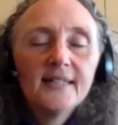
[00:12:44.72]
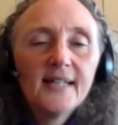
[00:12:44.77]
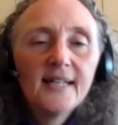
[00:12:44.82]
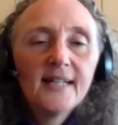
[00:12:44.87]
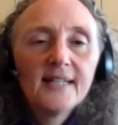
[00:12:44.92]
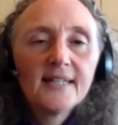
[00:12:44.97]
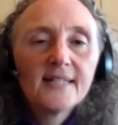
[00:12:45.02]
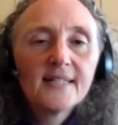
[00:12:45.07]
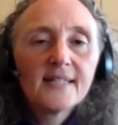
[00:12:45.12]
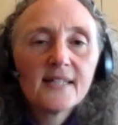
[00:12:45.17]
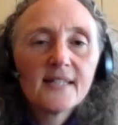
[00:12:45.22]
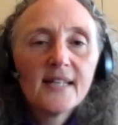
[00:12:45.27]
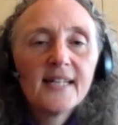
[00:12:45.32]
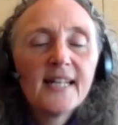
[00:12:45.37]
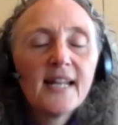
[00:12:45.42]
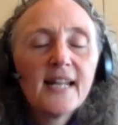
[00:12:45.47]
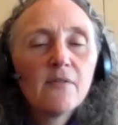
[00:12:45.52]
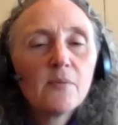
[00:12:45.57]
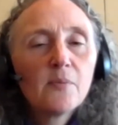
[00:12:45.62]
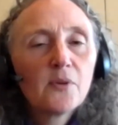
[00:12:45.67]
And
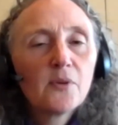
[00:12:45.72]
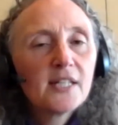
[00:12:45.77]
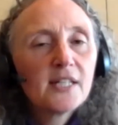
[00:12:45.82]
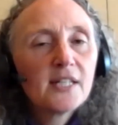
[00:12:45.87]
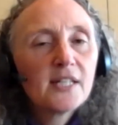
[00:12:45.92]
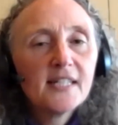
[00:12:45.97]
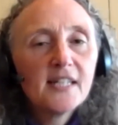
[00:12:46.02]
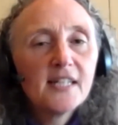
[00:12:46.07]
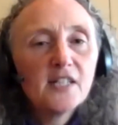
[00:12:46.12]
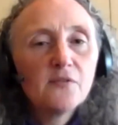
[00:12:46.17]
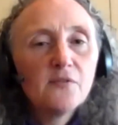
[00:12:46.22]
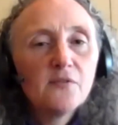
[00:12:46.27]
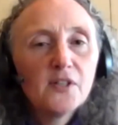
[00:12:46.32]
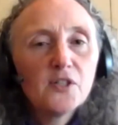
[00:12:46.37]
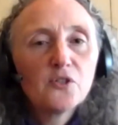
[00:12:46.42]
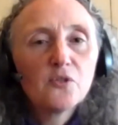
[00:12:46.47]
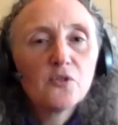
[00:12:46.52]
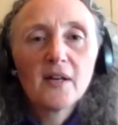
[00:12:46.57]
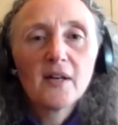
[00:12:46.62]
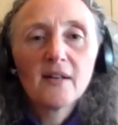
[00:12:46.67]
everybody is an
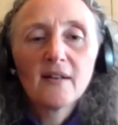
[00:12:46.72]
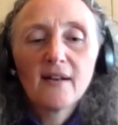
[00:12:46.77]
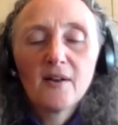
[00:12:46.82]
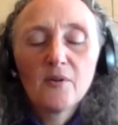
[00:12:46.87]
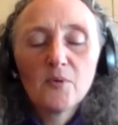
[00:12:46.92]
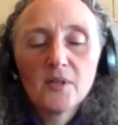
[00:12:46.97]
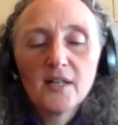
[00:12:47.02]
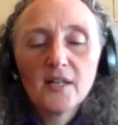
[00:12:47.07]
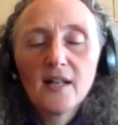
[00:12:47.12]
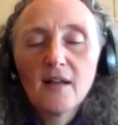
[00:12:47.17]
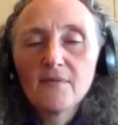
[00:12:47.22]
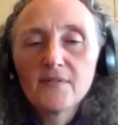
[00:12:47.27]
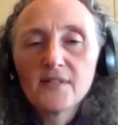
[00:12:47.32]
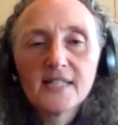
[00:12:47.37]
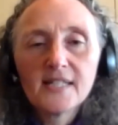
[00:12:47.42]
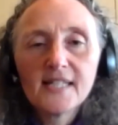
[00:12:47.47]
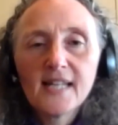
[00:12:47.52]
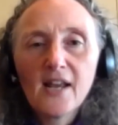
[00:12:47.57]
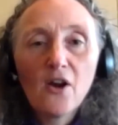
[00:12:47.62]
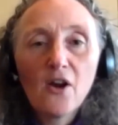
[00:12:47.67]
individual. I would love
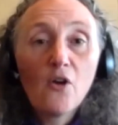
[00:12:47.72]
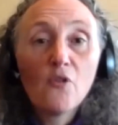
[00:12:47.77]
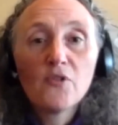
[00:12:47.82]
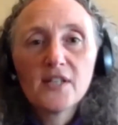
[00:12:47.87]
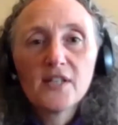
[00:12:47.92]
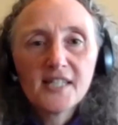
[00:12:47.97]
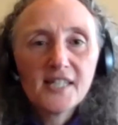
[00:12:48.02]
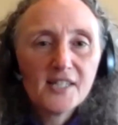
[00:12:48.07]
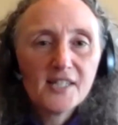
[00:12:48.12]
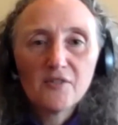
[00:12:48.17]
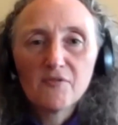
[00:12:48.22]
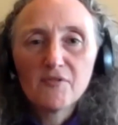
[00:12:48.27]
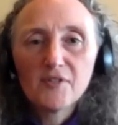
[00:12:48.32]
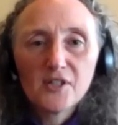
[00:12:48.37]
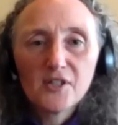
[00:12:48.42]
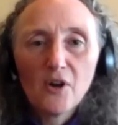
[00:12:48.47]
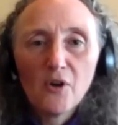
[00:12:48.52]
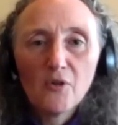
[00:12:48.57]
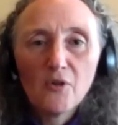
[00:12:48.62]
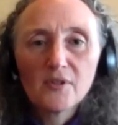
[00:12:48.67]
to say, oh, this is the
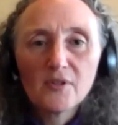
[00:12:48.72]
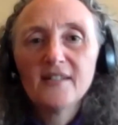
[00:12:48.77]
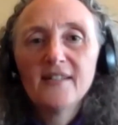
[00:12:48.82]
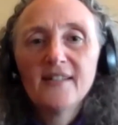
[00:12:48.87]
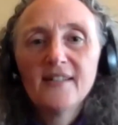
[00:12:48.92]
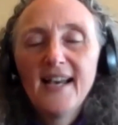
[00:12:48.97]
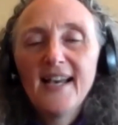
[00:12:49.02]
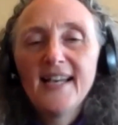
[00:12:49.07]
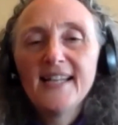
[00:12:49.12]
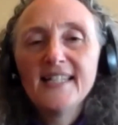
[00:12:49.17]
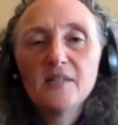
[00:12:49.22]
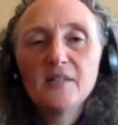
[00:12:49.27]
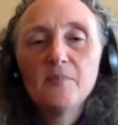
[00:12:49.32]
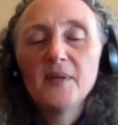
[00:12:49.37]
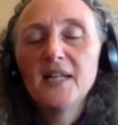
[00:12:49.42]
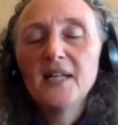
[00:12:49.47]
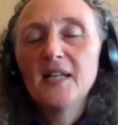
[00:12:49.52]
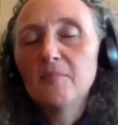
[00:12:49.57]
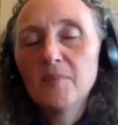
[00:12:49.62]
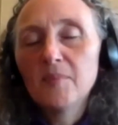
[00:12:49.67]
result, A to
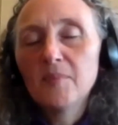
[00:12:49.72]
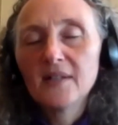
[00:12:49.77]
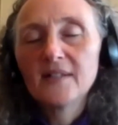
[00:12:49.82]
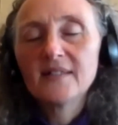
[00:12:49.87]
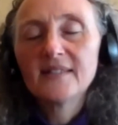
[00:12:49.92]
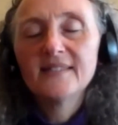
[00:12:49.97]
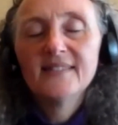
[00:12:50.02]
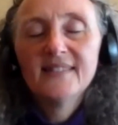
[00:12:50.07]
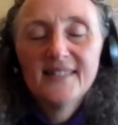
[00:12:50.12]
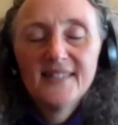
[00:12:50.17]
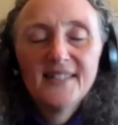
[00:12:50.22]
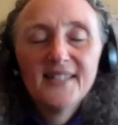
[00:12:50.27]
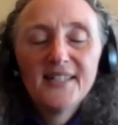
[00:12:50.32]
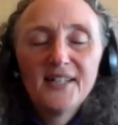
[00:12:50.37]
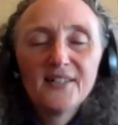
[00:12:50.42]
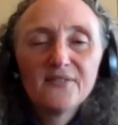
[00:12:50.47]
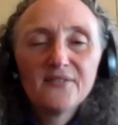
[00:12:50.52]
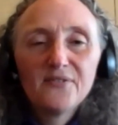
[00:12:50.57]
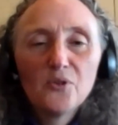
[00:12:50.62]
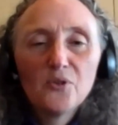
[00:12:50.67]
B, but
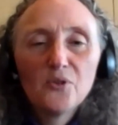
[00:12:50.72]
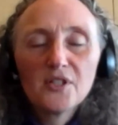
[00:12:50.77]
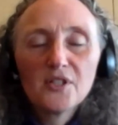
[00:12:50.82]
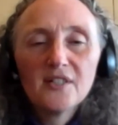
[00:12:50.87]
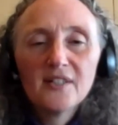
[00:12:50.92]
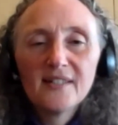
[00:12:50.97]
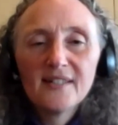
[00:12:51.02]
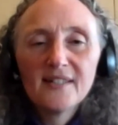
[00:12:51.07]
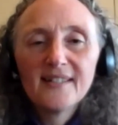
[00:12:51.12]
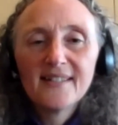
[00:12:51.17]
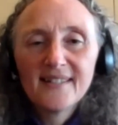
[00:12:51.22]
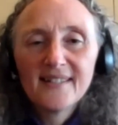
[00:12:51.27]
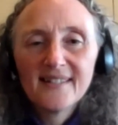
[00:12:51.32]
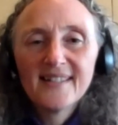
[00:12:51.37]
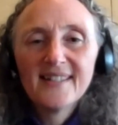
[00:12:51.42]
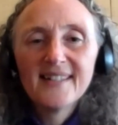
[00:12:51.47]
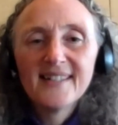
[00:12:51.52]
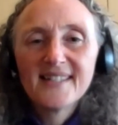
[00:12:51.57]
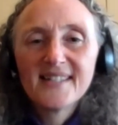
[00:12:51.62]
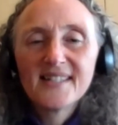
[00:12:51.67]
unfortunately,
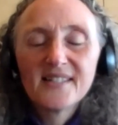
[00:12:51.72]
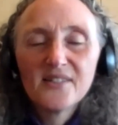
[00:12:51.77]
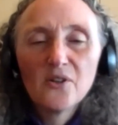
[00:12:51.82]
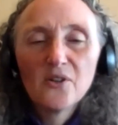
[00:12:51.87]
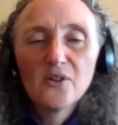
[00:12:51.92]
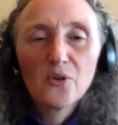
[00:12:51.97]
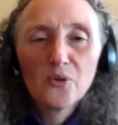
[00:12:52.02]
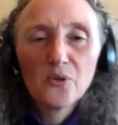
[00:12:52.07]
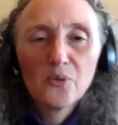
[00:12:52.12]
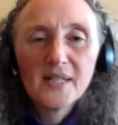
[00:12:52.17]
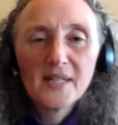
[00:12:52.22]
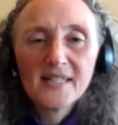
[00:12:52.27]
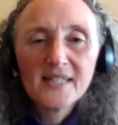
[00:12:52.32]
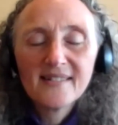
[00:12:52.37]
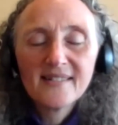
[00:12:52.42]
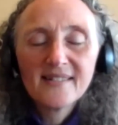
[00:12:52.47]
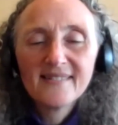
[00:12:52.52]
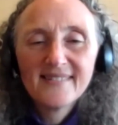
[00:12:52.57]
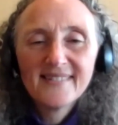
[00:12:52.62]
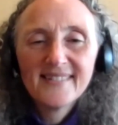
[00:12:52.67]
it's not
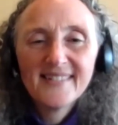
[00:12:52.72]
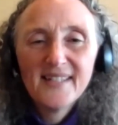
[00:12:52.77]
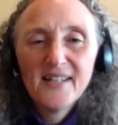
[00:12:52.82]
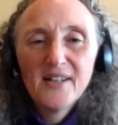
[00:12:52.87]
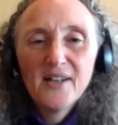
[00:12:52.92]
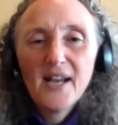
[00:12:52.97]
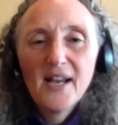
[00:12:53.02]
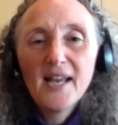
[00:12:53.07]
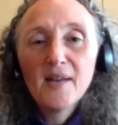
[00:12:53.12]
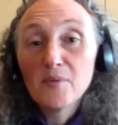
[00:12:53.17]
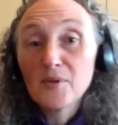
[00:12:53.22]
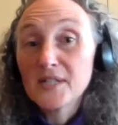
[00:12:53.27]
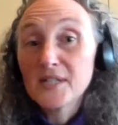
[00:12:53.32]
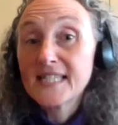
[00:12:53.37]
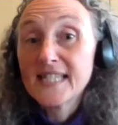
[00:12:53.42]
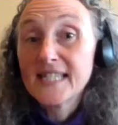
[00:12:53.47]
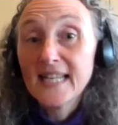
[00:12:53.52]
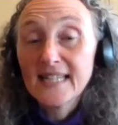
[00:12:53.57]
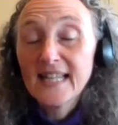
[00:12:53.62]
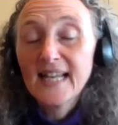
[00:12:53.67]
always able to
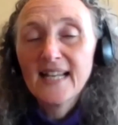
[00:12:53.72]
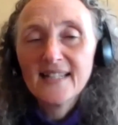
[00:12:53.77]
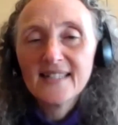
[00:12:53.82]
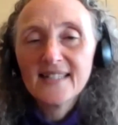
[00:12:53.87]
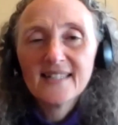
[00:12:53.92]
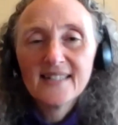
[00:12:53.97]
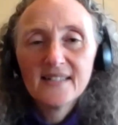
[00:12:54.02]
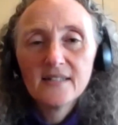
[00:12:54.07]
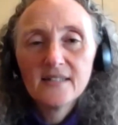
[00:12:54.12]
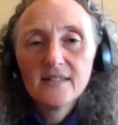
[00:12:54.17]
say that.